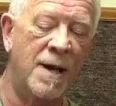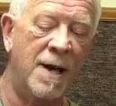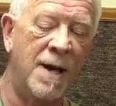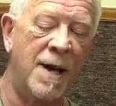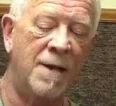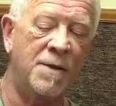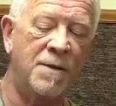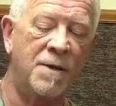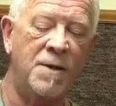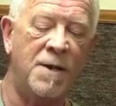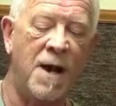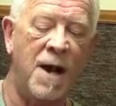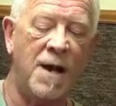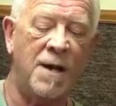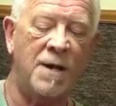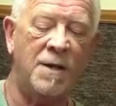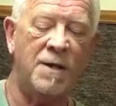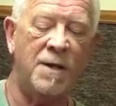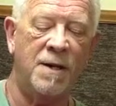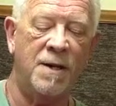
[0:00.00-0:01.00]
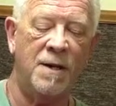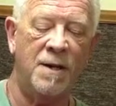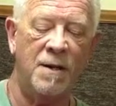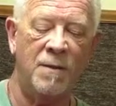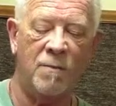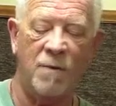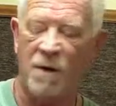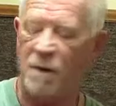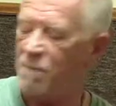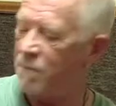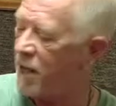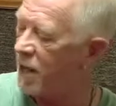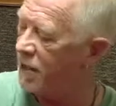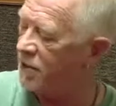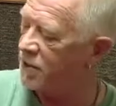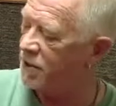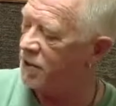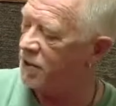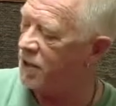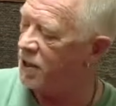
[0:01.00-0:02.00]
at the nut where it
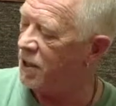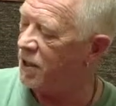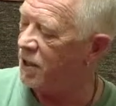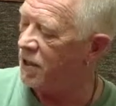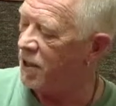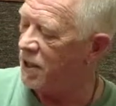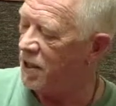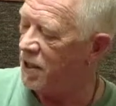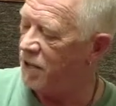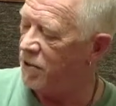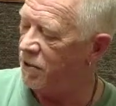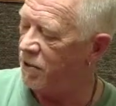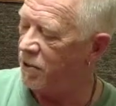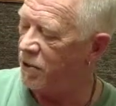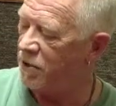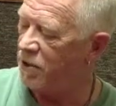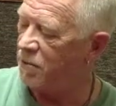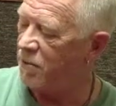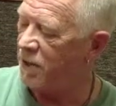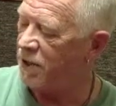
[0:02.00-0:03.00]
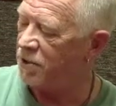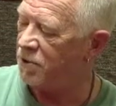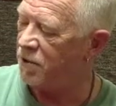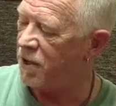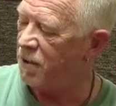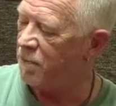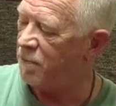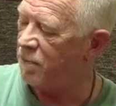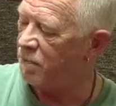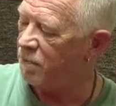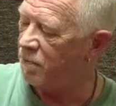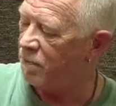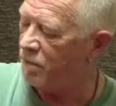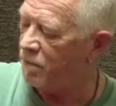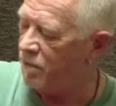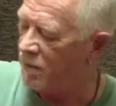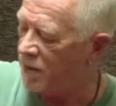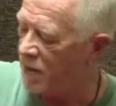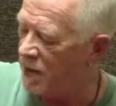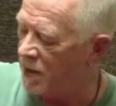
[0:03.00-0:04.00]
passes here. You notice my string
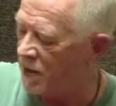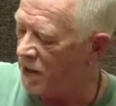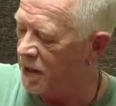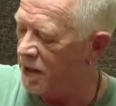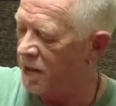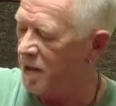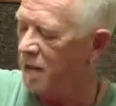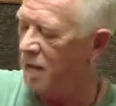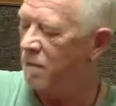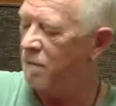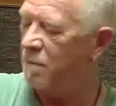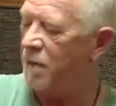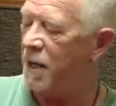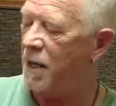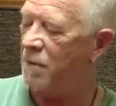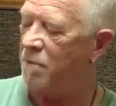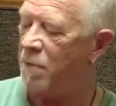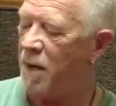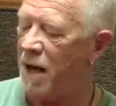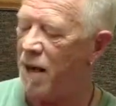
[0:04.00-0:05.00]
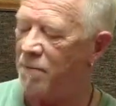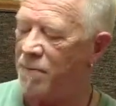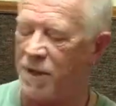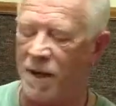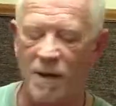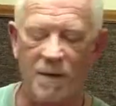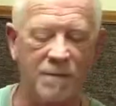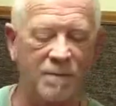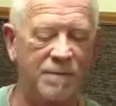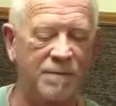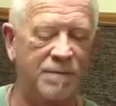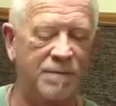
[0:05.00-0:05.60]
peg popped out.